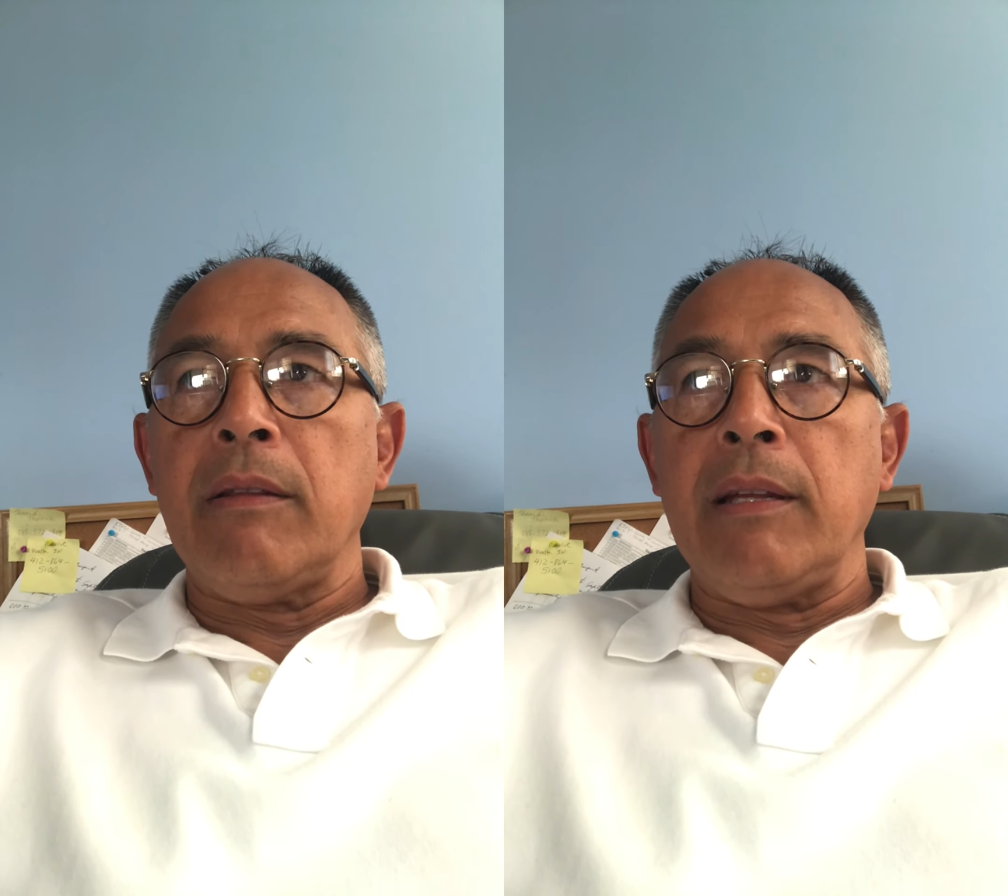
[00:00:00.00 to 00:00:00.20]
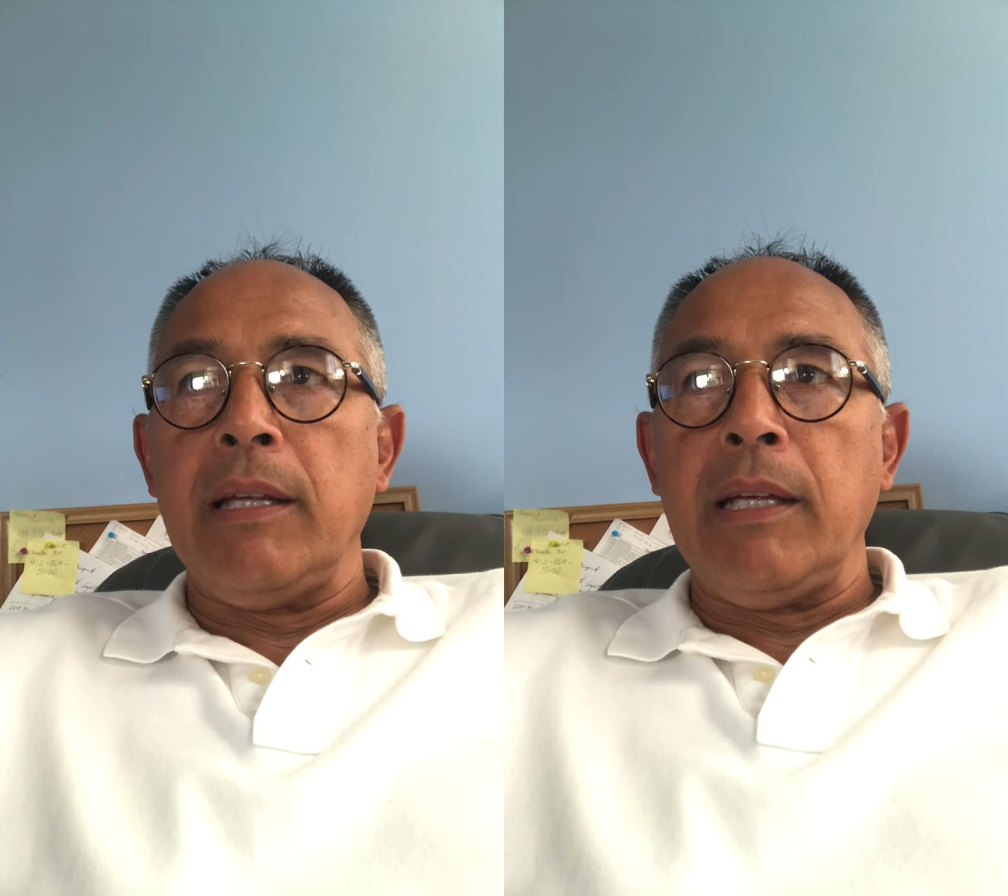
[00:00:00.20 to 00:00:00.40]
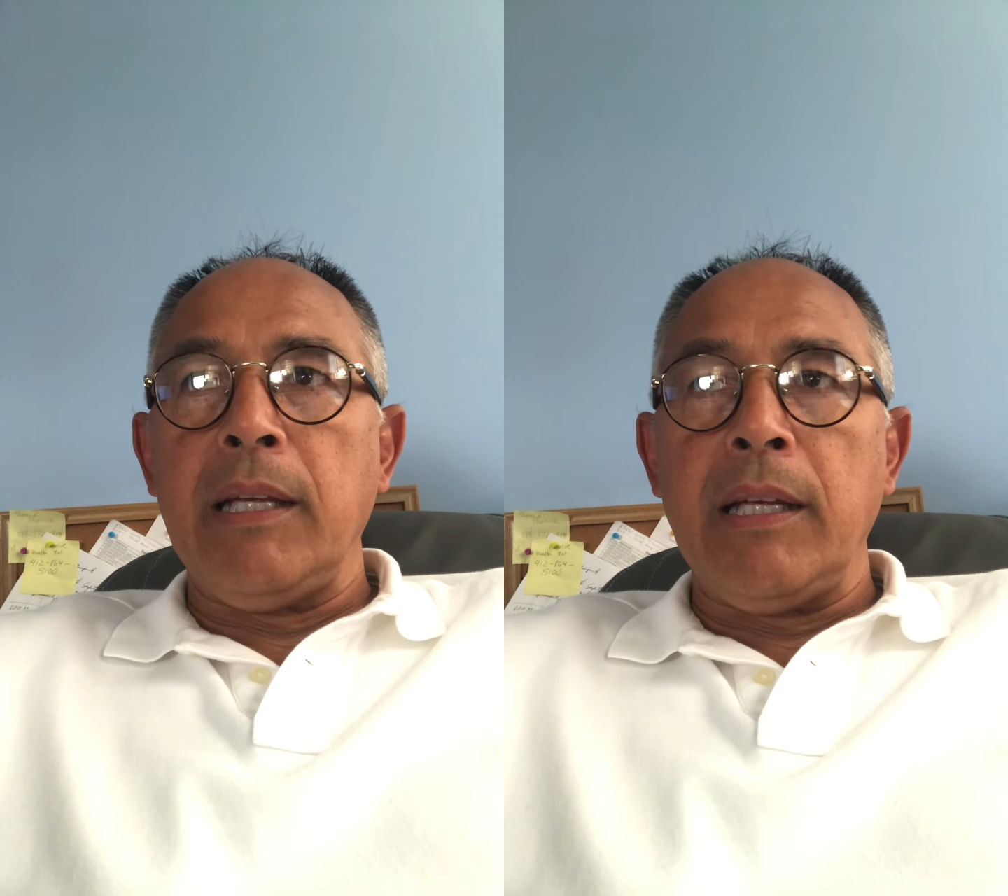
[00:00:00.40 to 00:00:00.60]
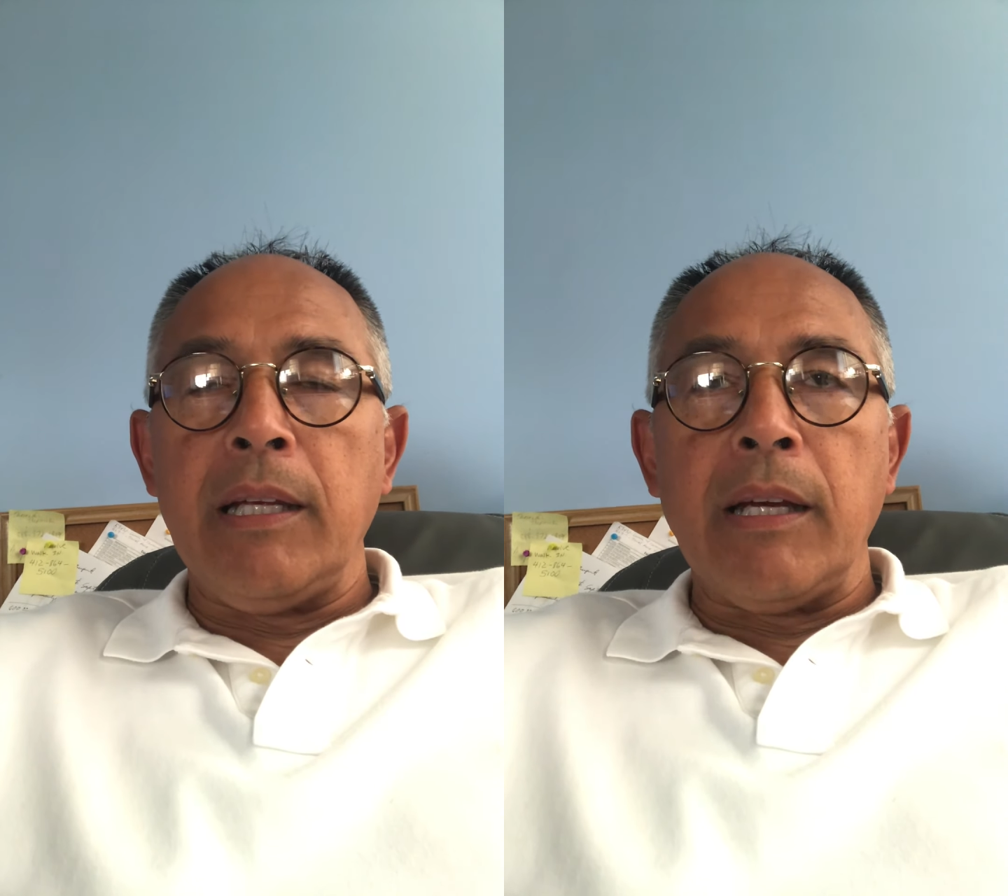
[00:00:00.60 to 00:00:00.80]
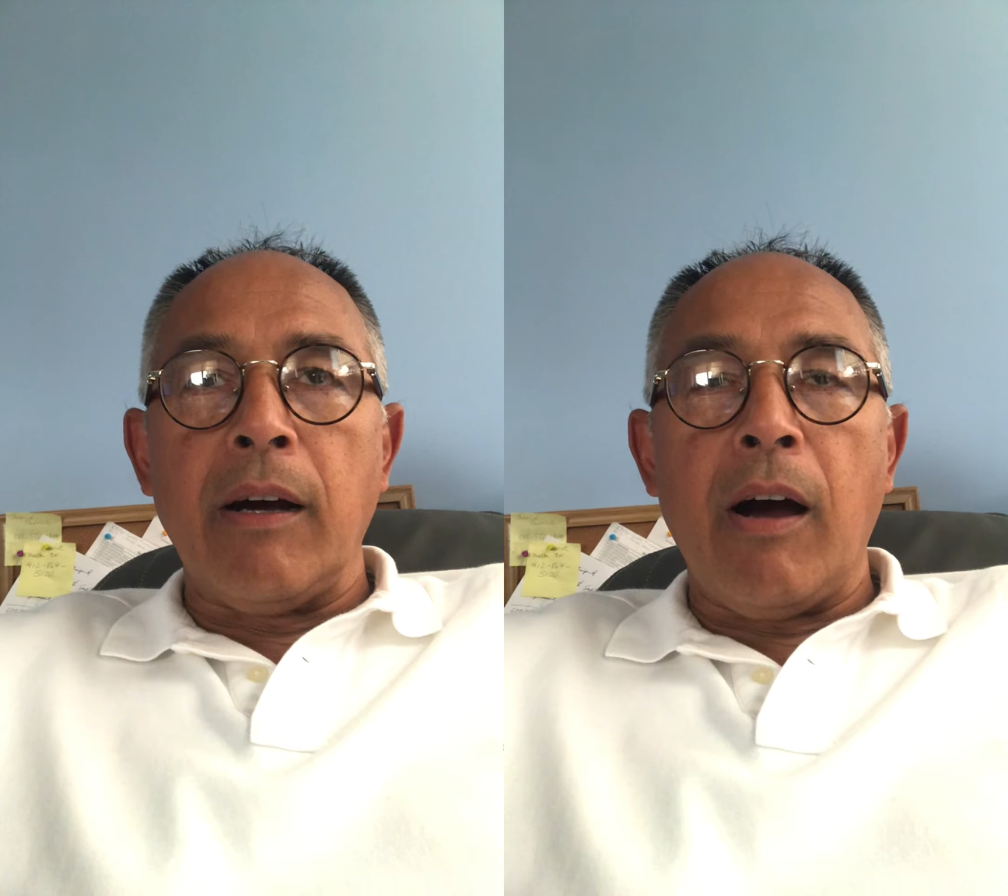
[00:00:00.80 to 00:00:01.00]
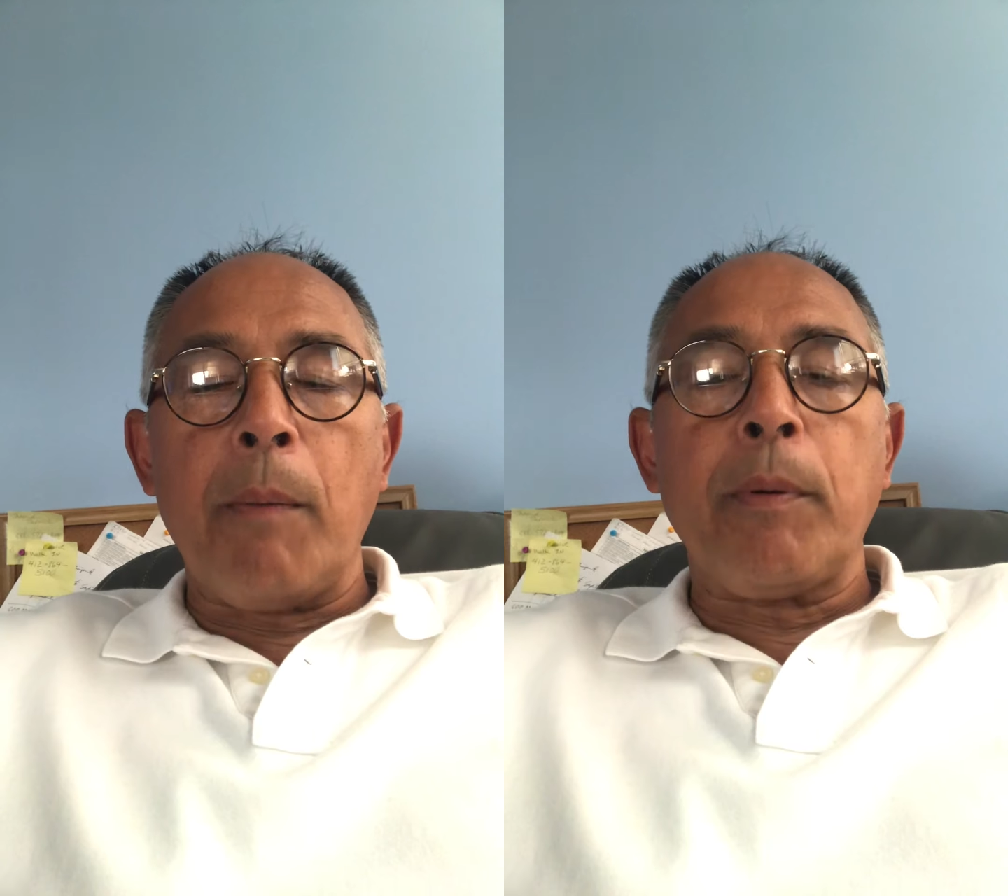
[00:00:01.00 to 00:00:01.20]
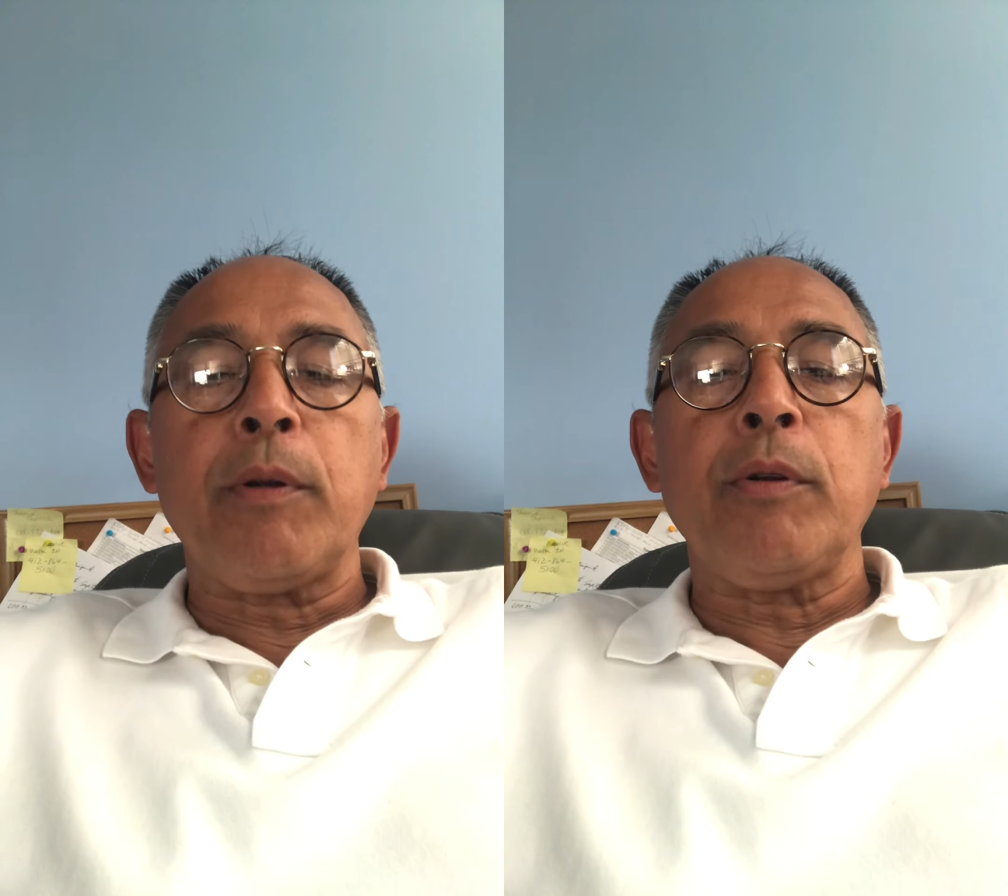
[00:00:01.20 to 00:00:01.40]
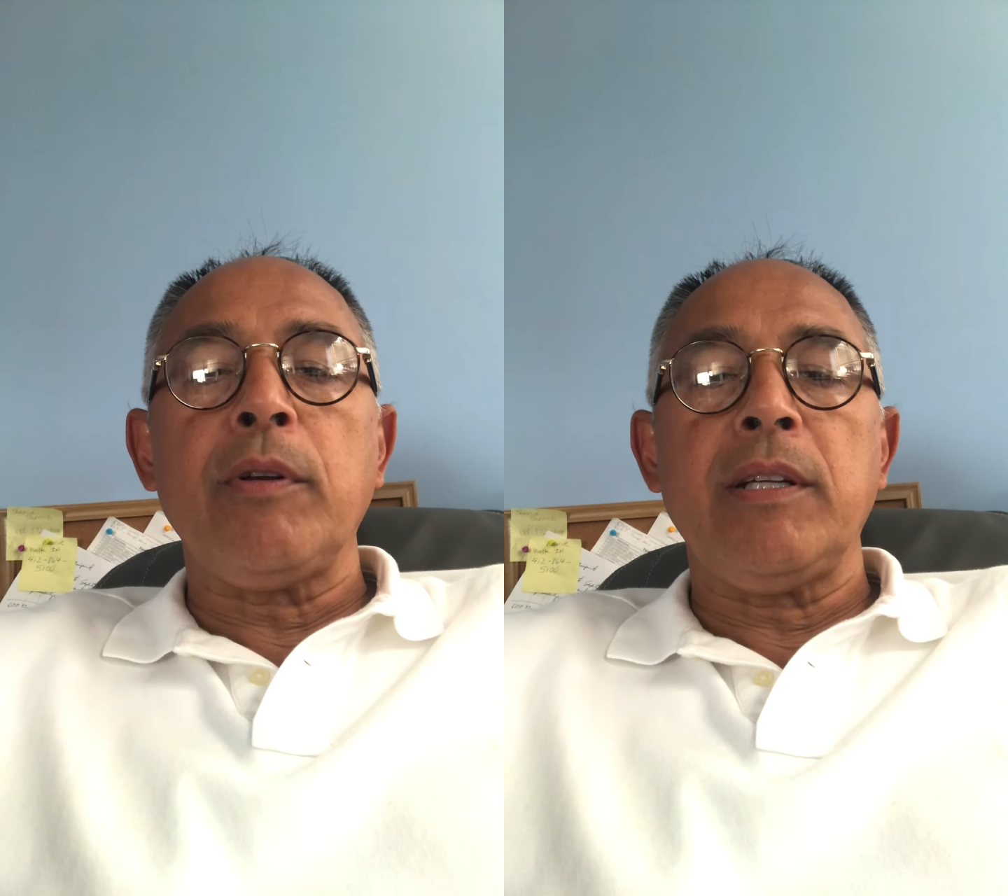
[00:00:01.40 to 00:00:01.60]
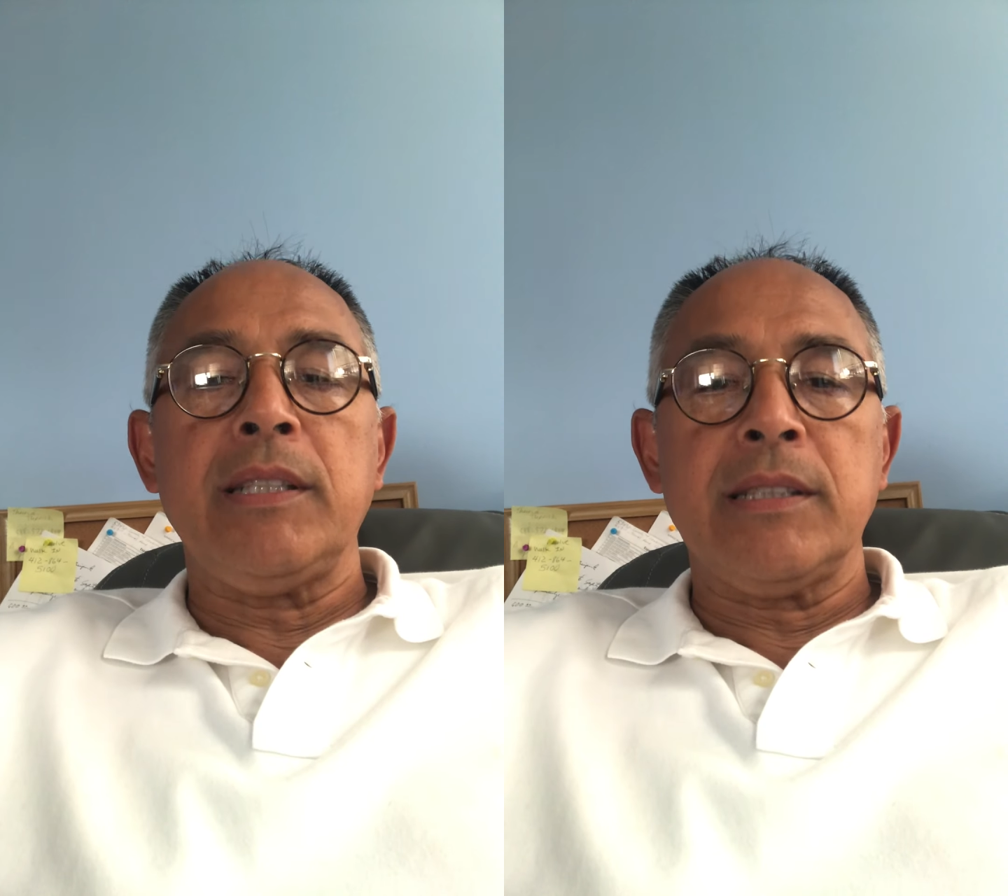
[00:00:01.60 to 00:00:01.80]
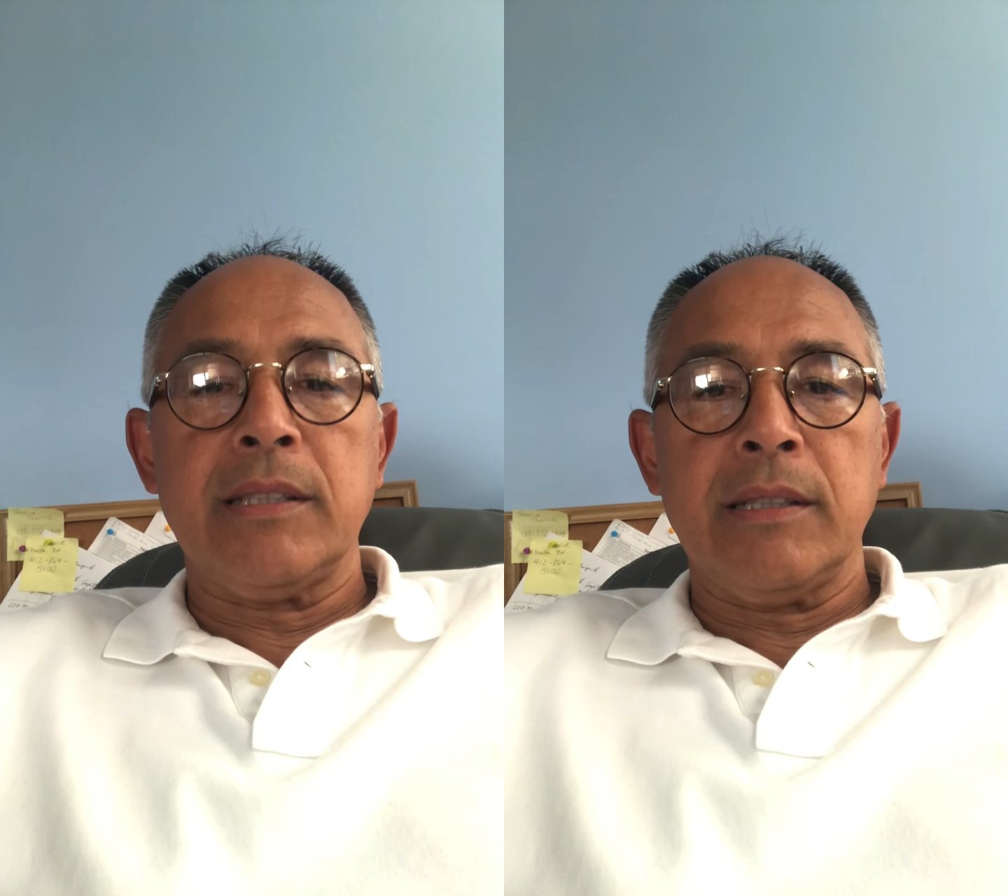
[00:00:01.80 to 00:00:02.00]
the
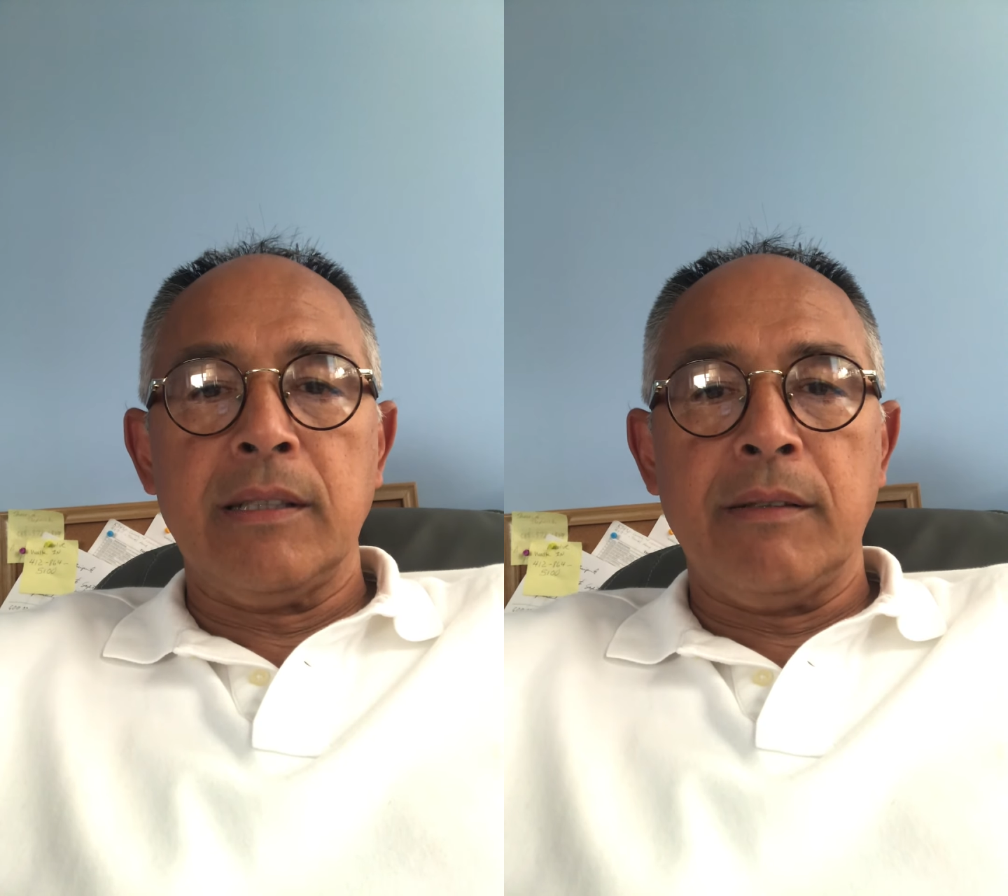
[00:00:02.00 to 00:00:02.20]
opportunities